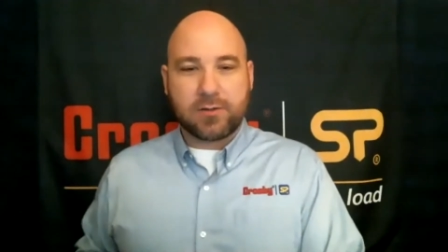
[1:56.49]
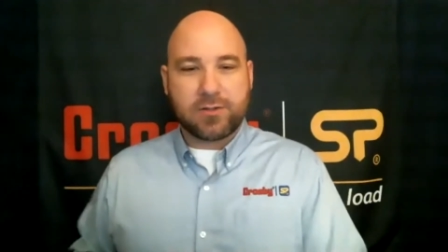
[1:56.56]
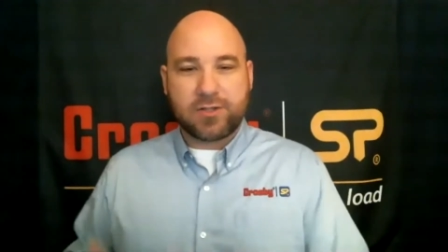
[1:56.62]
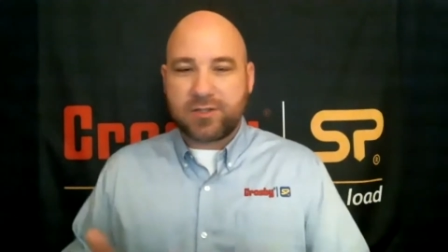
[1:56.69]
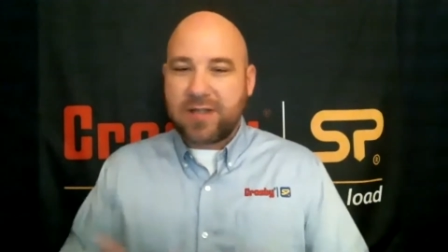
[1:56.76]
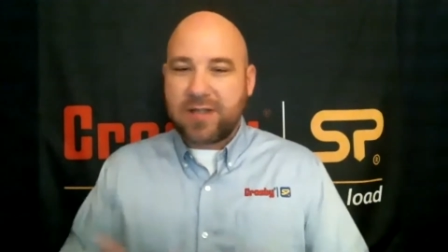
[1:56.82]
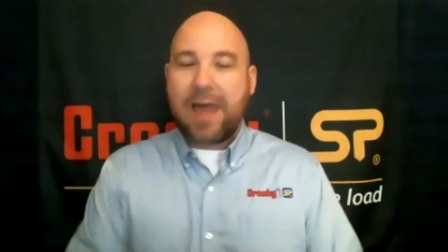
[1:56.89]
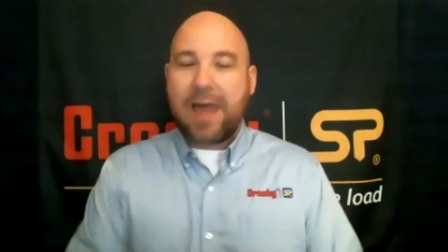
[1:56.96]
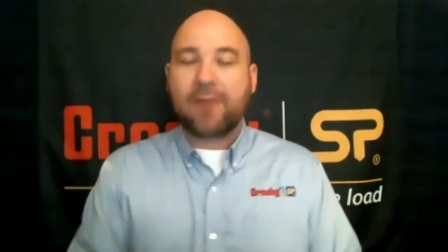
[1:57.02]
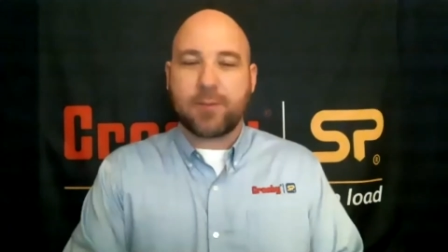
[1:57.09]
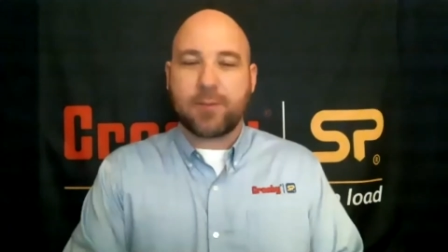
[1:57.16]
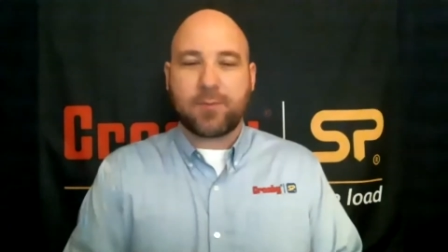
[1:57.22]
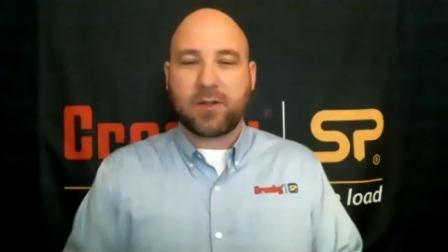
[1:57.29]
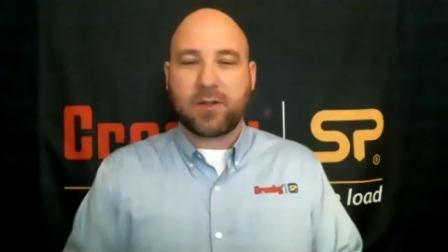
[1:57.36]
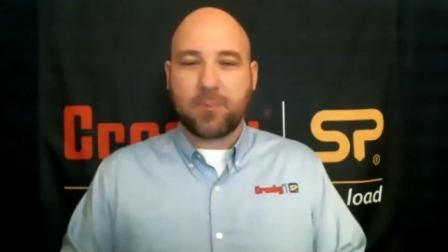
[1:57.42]
Just have
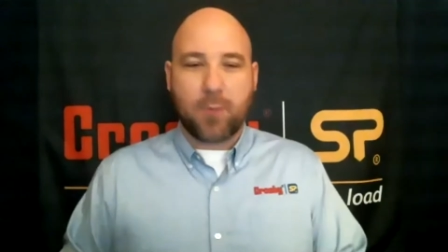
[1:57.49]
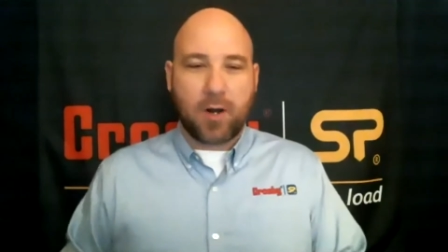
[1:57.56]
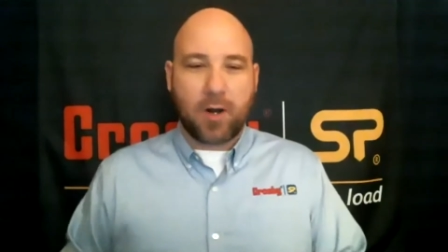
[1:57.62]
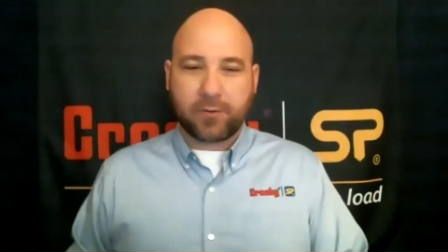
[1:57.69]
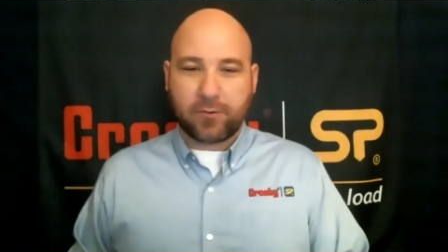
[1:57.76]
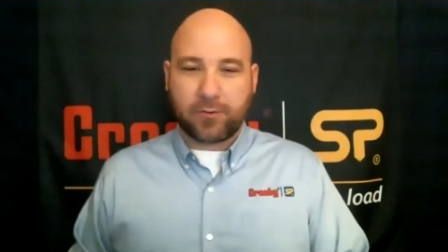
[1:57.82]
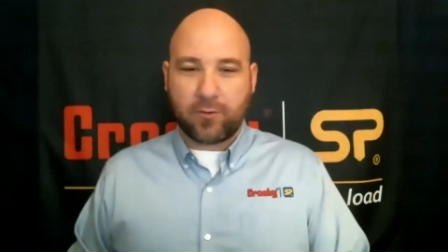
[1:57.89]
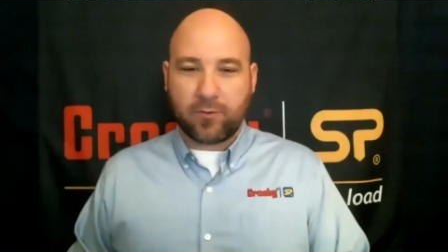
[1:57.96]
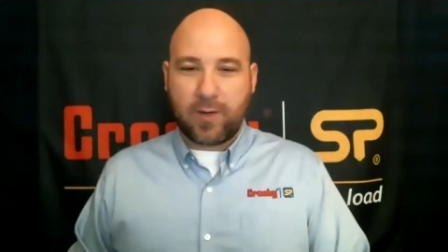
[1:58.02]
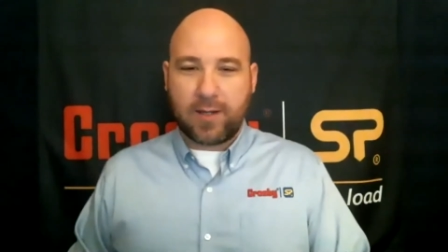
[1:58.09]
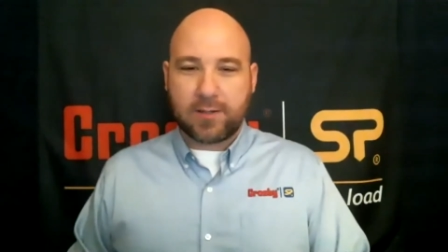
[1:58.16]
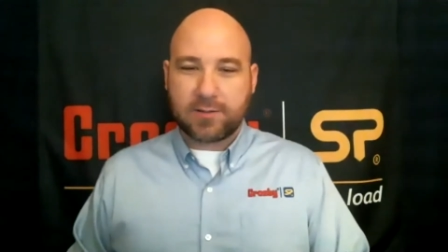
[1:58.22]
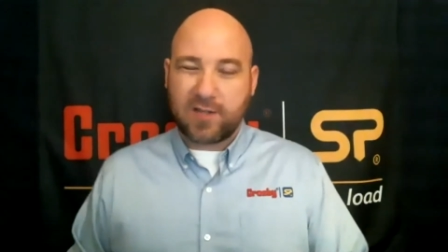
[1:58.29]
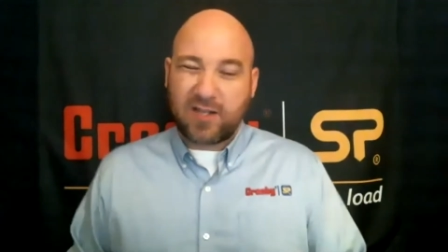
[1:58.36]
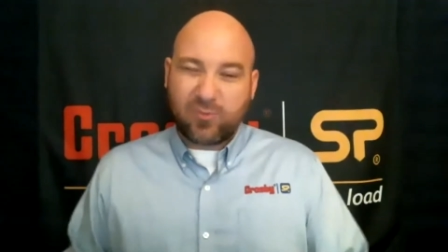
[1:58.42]
something to monitor the
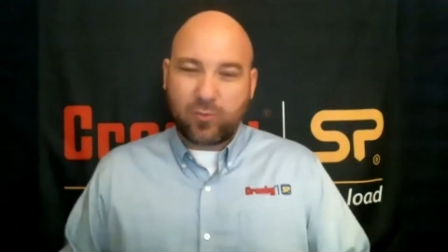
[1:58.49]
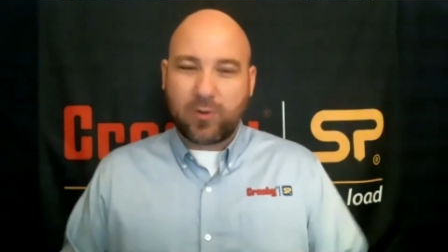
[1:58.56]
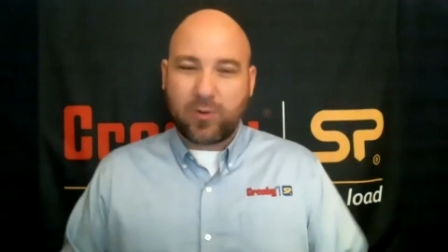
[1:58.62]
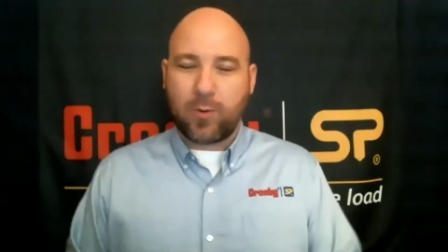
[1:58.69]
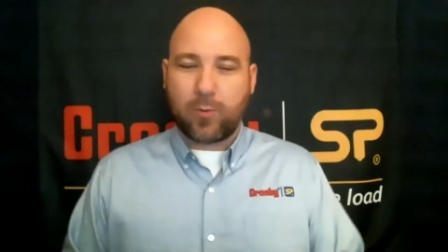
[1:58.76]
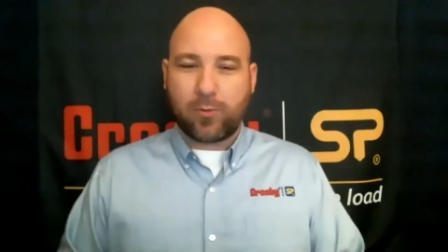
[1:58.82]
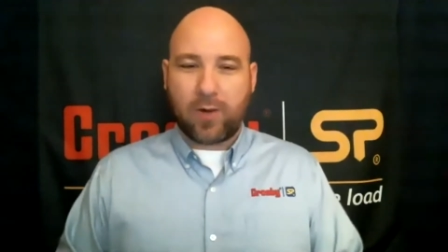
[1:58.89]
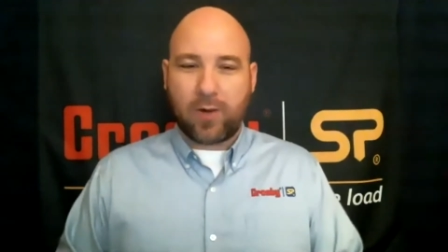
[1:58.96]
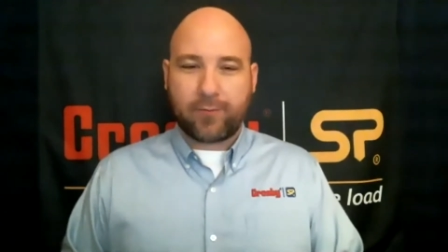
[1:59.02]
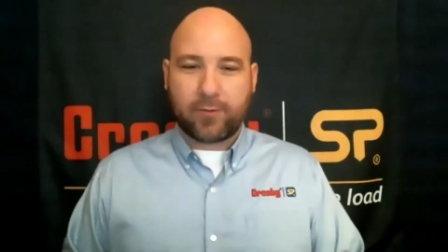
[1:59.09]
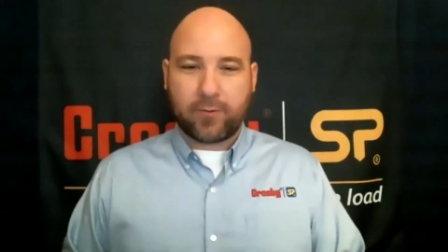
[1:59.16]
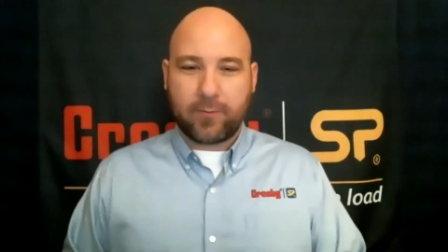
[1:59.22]
weight. So that's really what we're after.